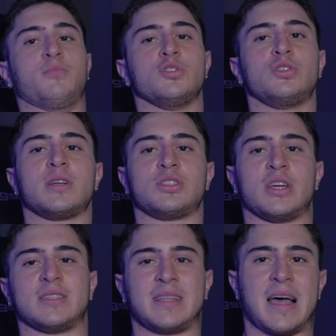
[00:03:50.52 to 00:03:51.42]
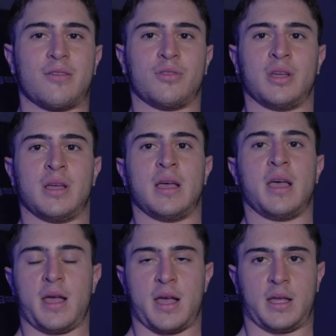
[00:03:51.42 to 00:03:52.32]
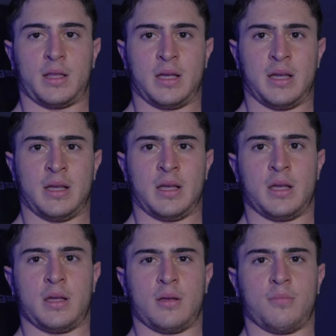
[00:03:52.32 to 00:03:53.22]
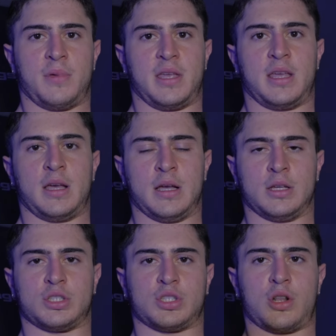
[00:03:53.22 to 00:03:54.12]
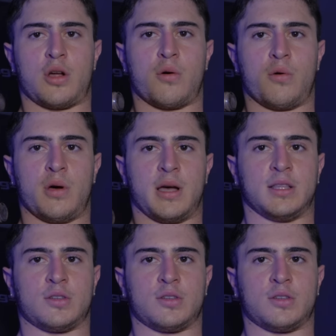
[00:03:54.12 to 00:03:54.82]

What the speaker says: push your chest out, and be slow and